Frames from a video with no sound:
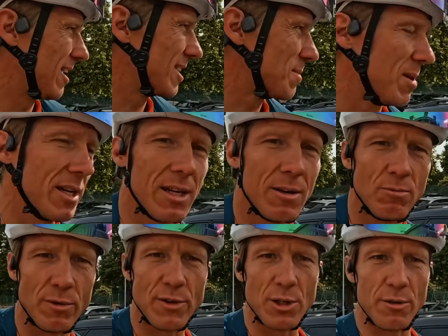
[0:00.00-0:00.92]
That's my
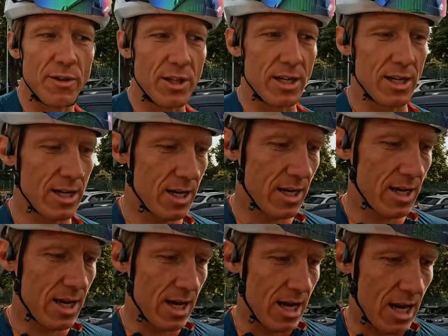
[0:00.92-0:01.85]
review of the
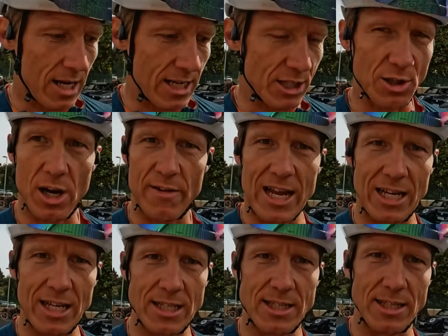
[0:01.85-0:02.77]
Elite Drive
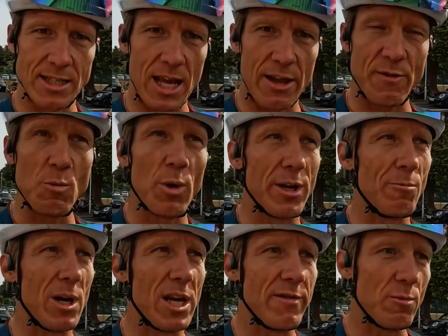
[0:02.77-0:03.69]
Helixes. If you want a
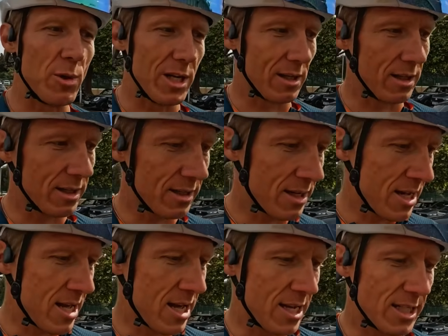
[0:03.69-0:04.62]
wavy wheel,
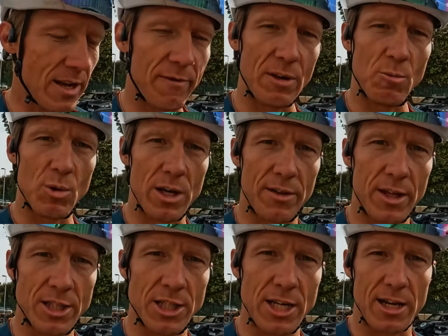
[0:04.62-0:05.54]
definitely worth
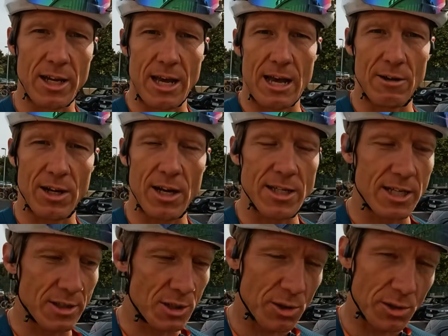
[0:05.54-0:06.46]
checking out. Guys,
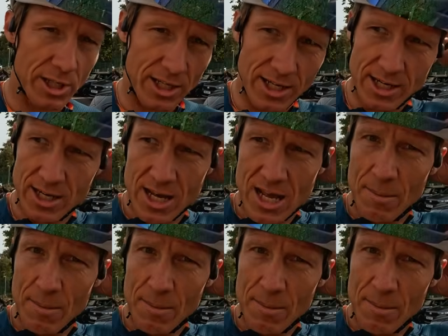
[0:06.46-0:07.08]
thanks for joining in.